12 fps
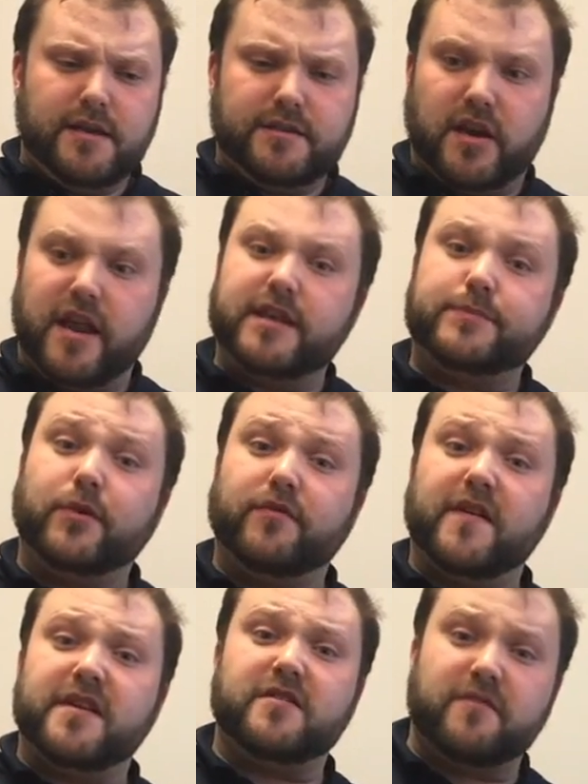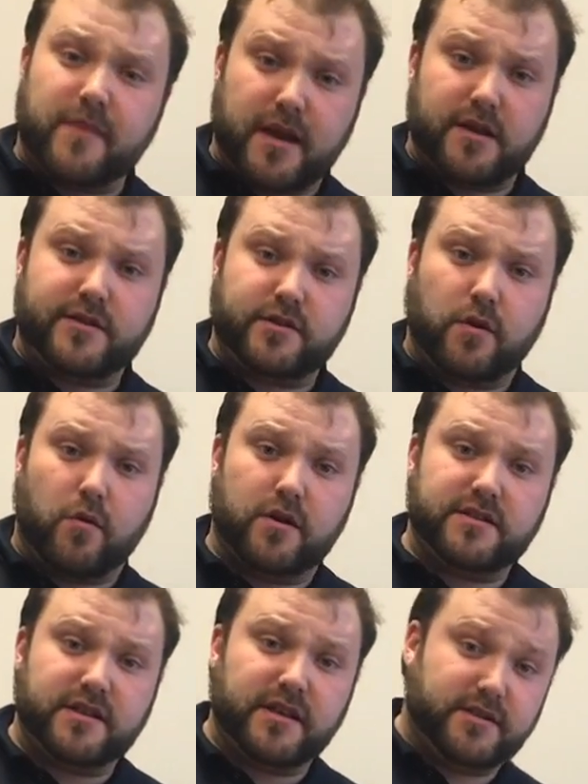Today's preventative maintenance
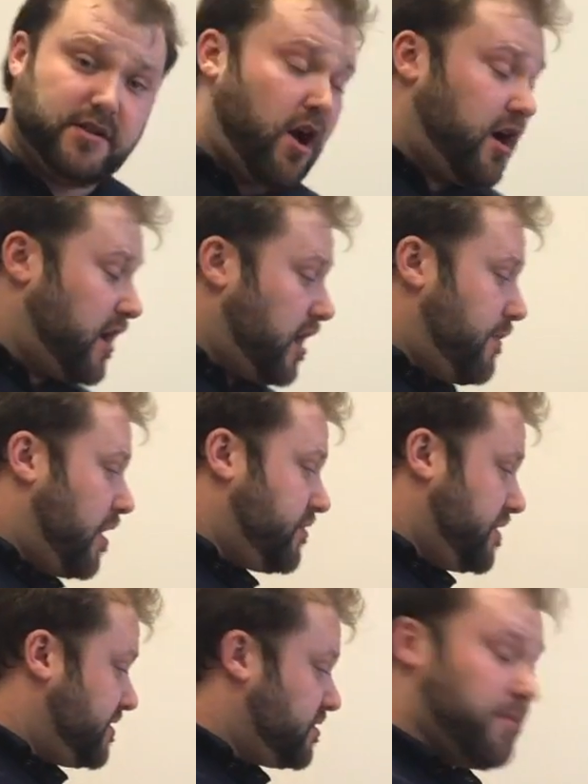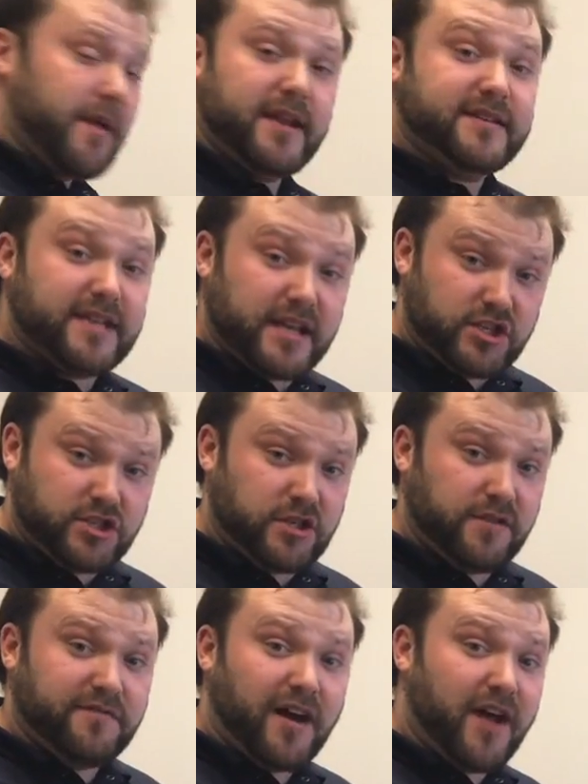course is talking about the SolmeteX
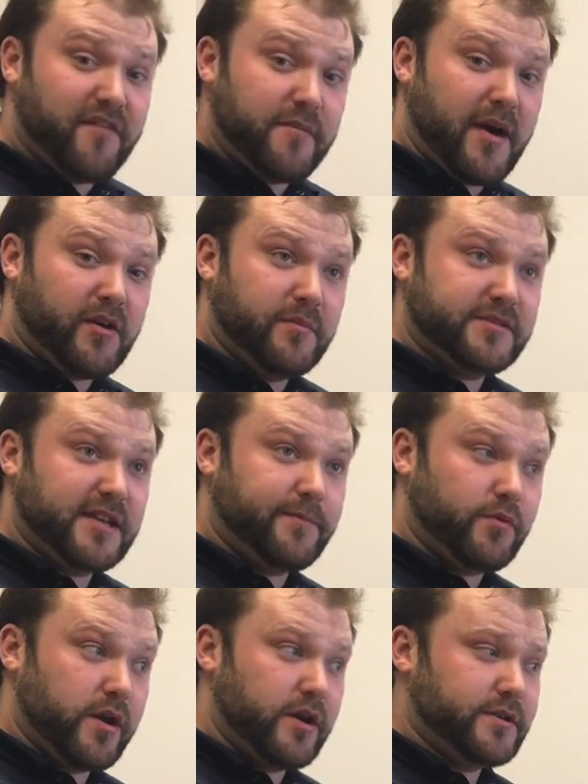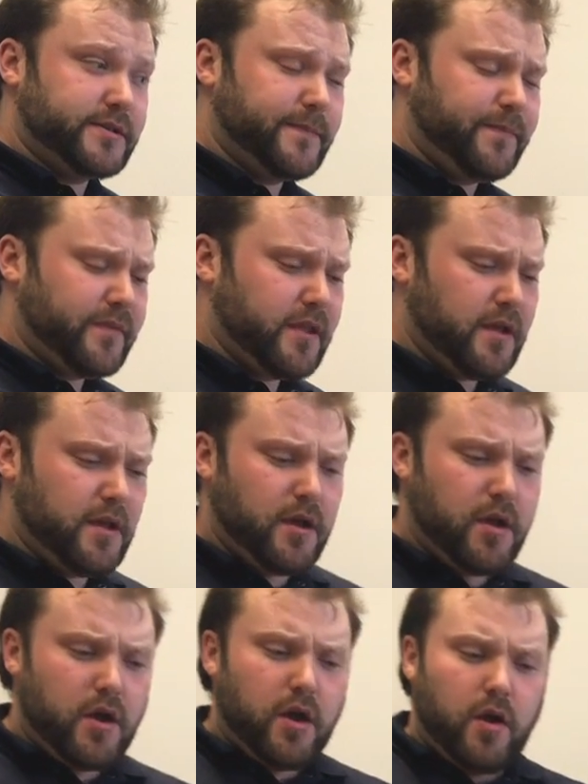Hg5 amalgam separators.
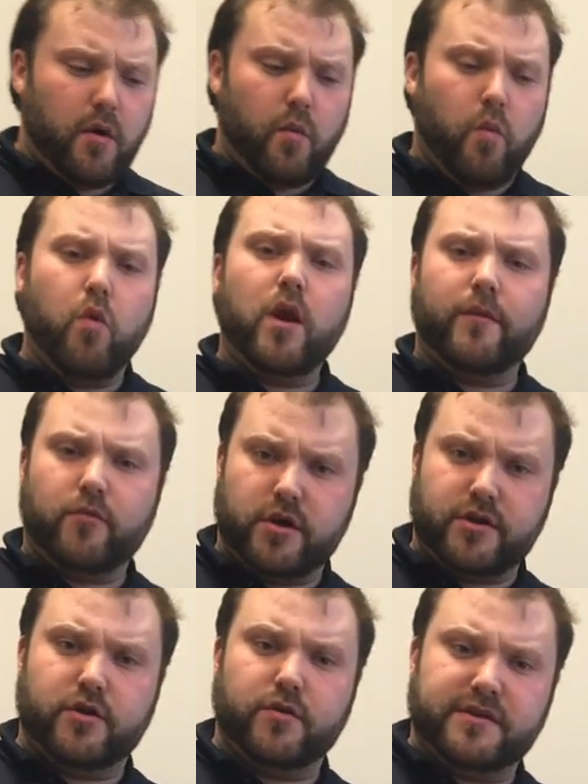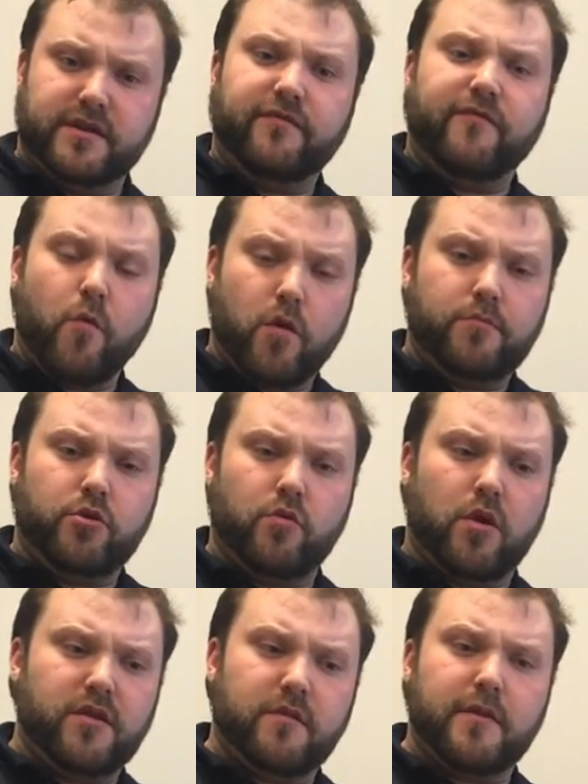What I'm going to do is inform
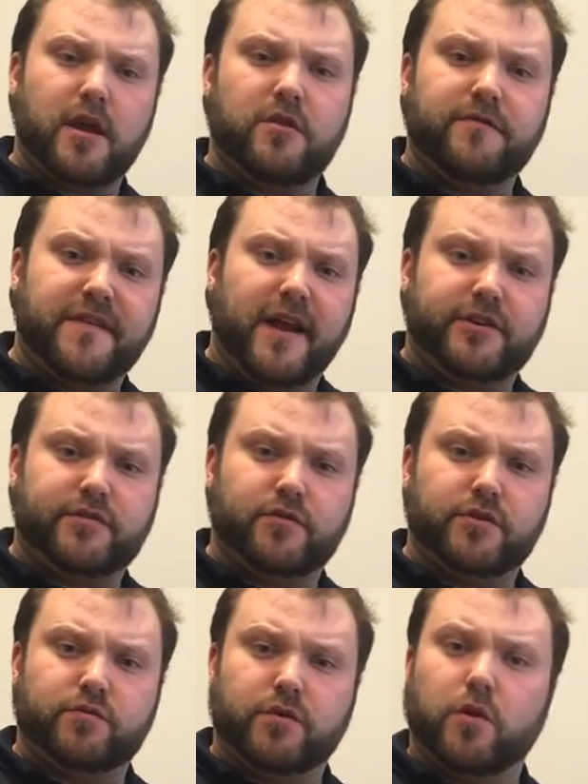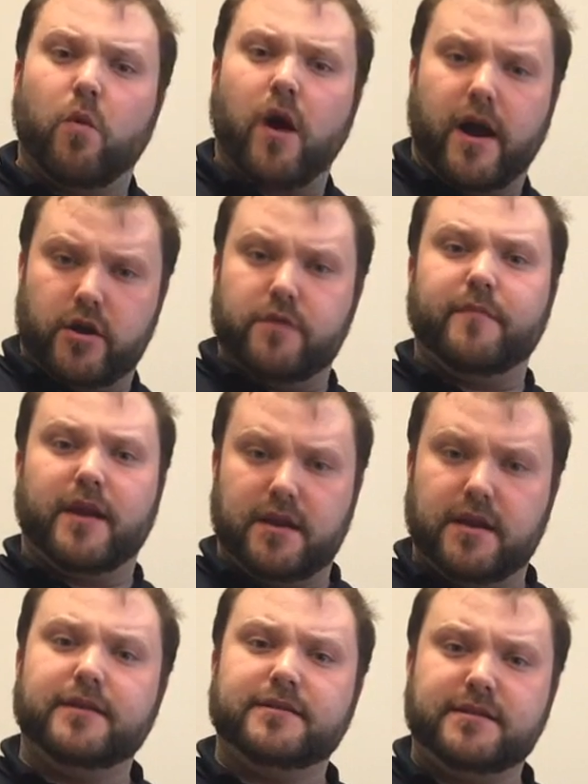you on the manufacturer's required
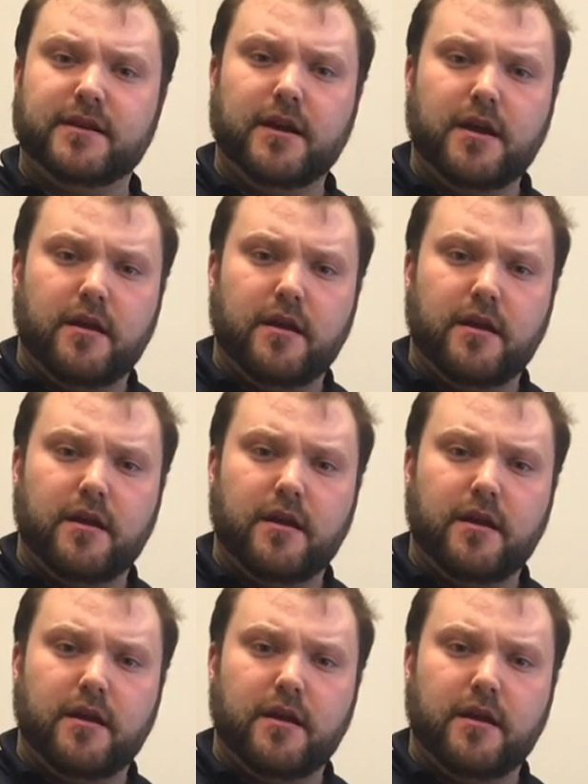maintenance.